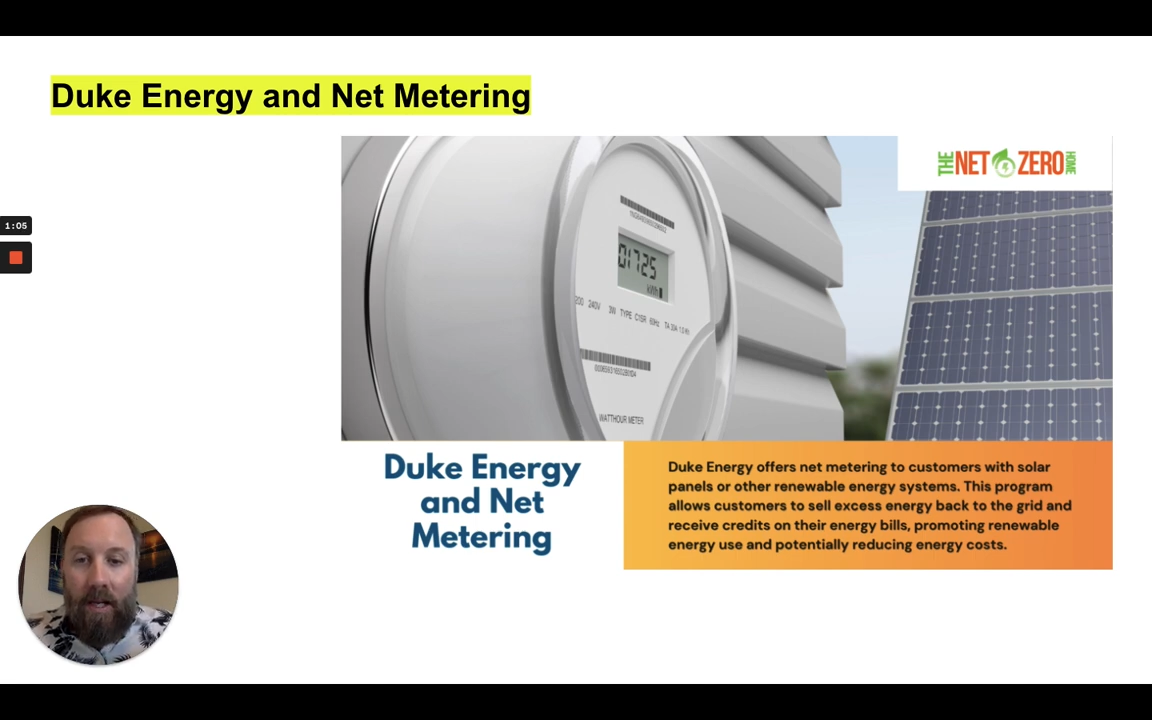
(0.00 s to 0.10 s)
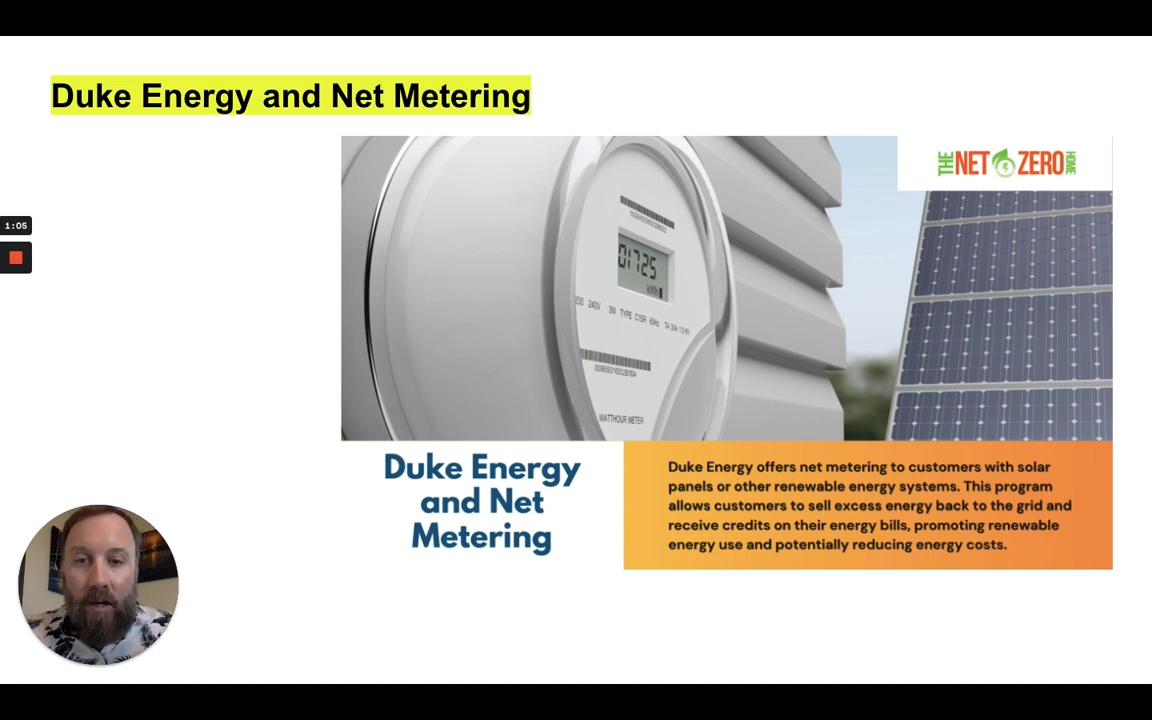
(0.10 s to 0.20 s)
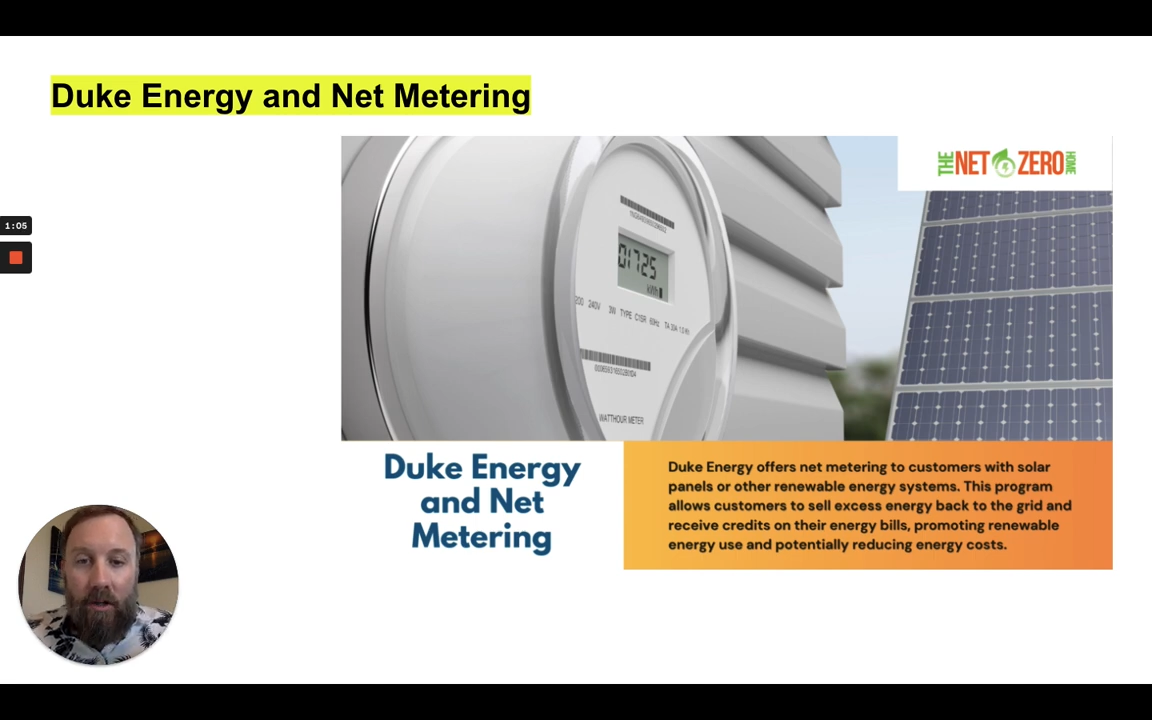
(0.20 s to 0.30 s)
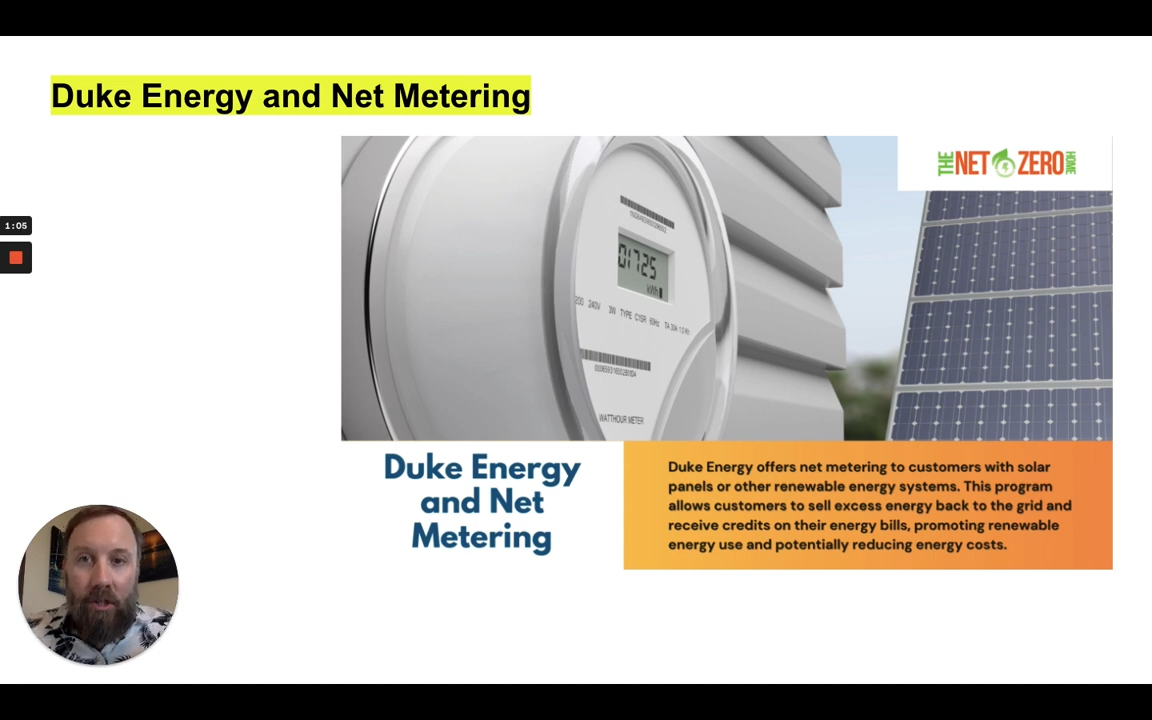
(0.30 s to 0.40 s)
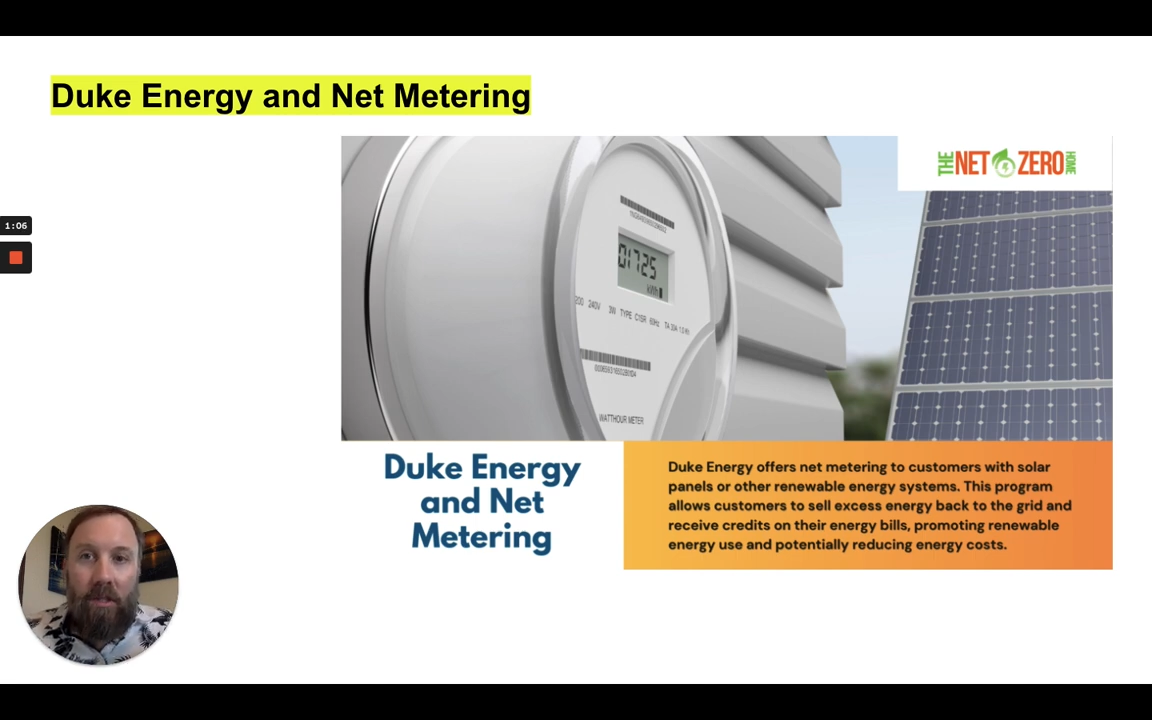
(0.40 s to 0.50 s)

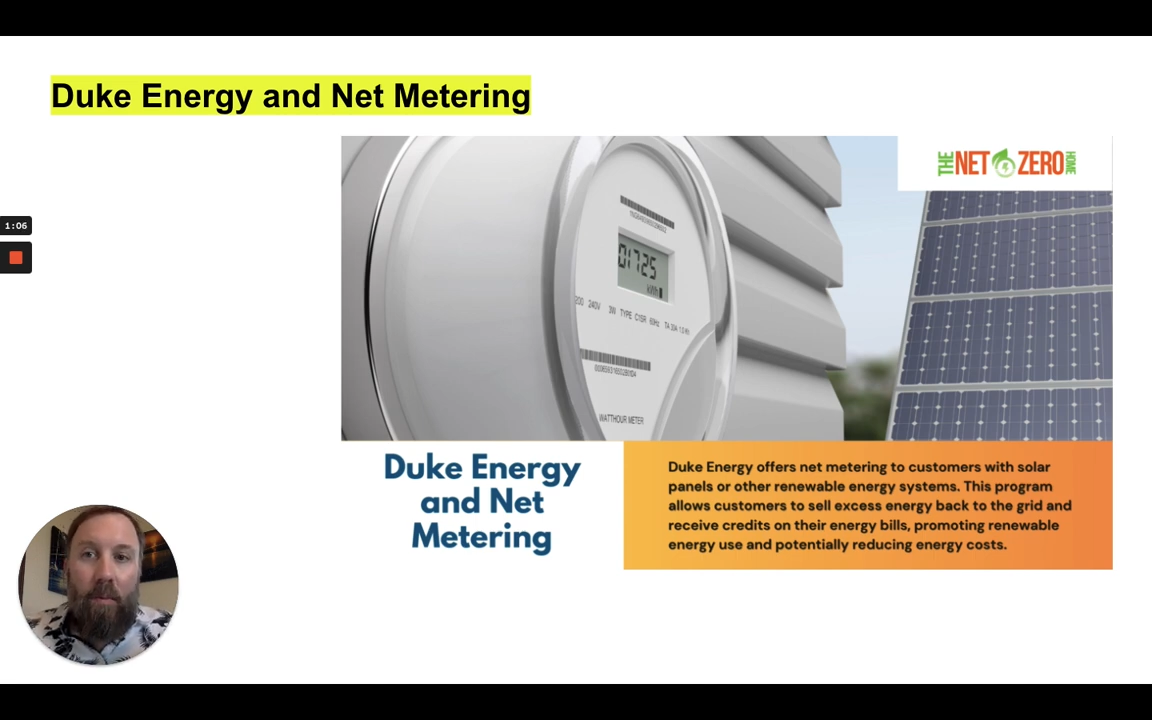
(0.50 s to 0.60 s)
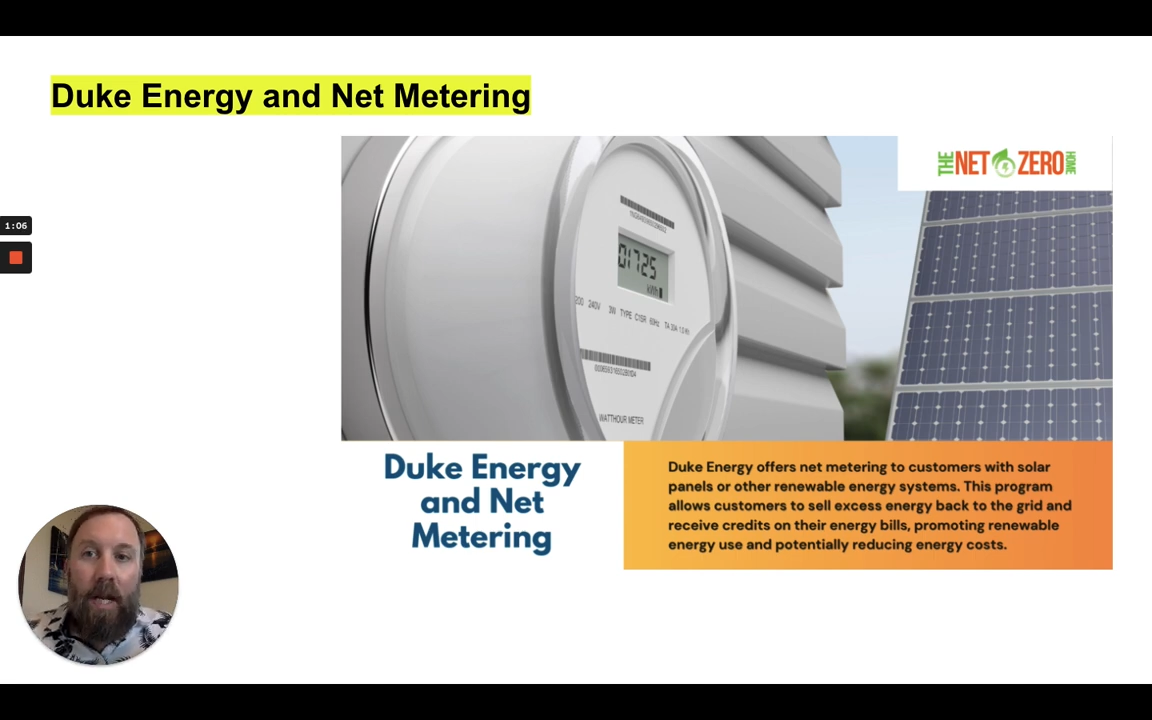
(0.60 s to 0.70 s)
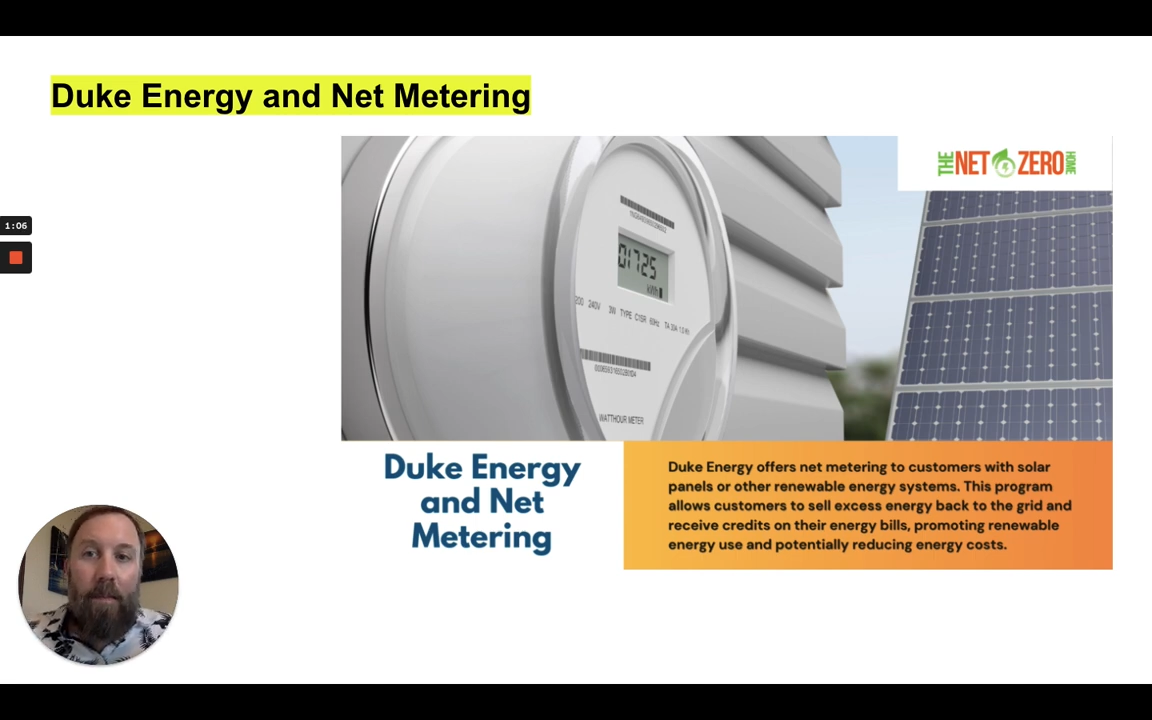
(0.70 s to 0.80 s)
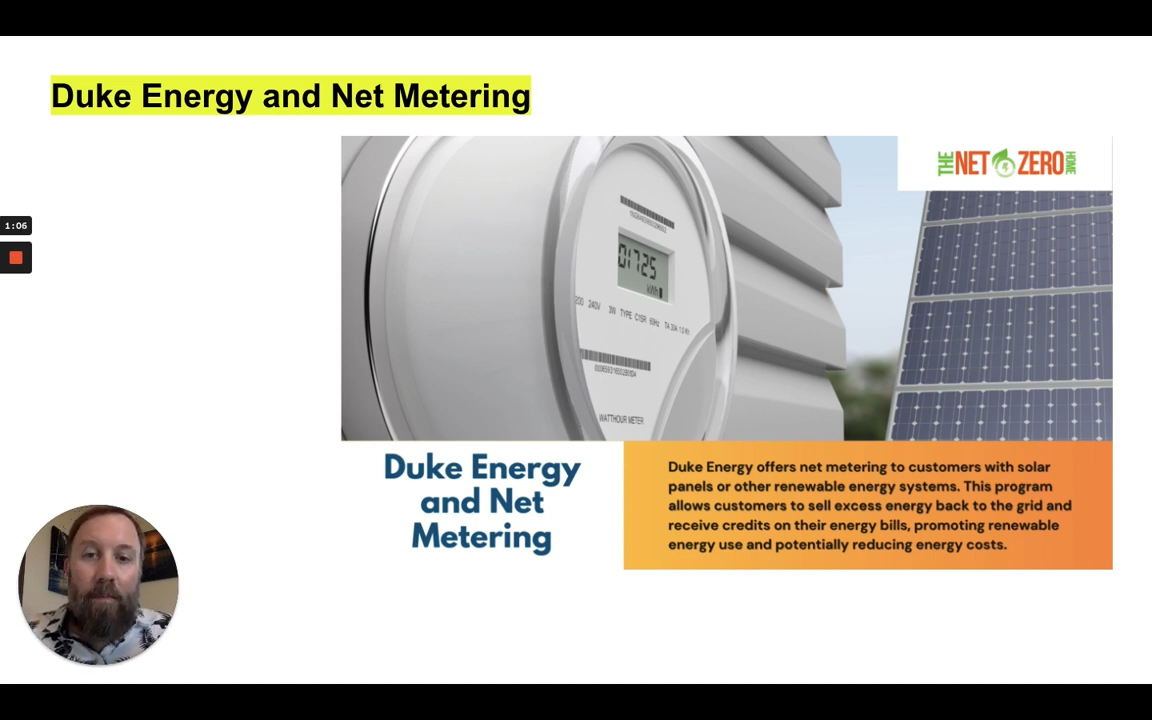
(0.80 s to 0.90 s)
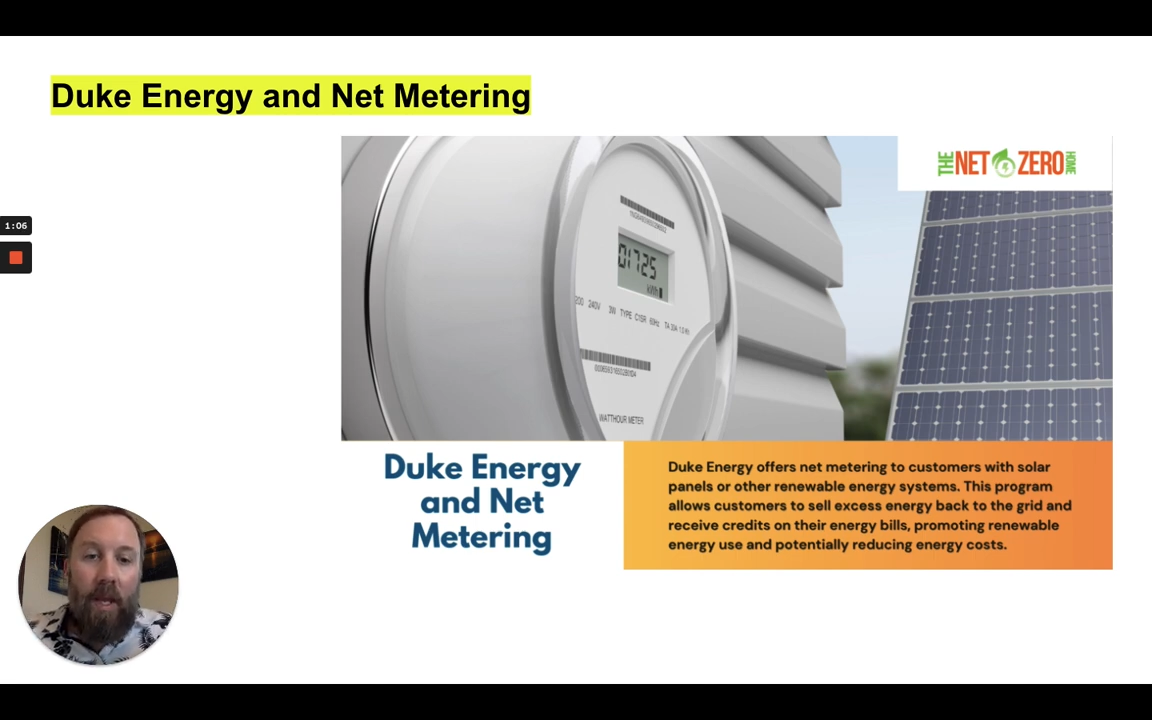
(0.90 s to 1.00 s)
here in just a
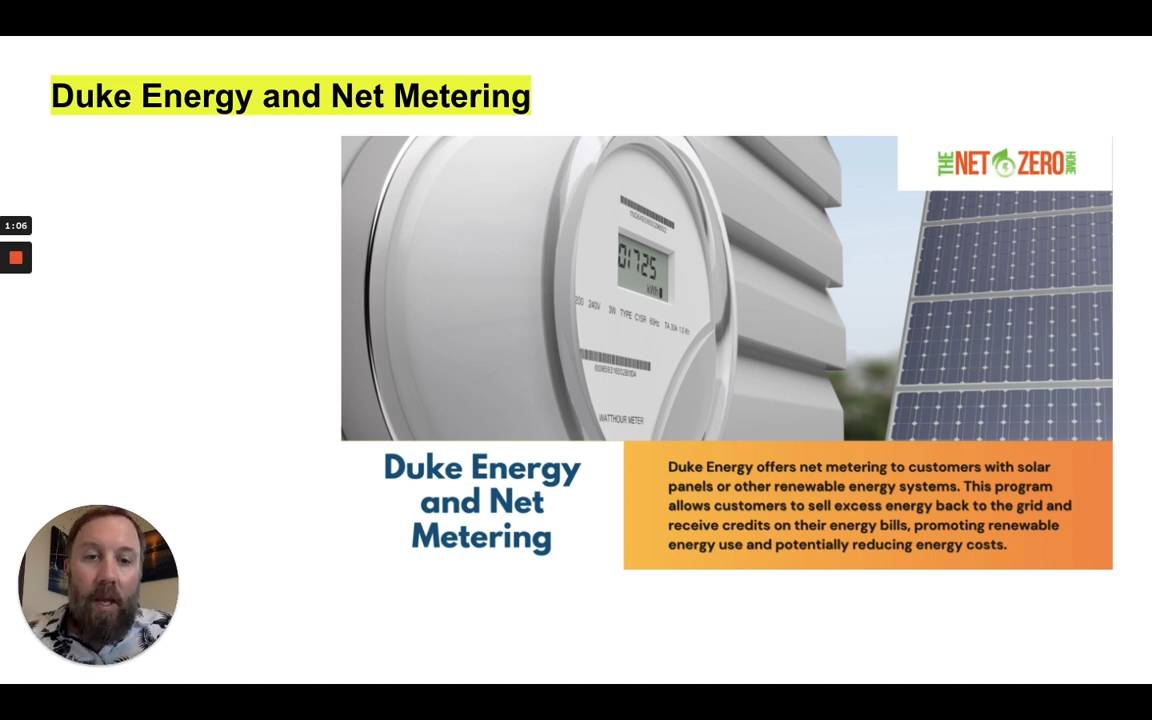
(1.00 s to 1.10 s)
minute.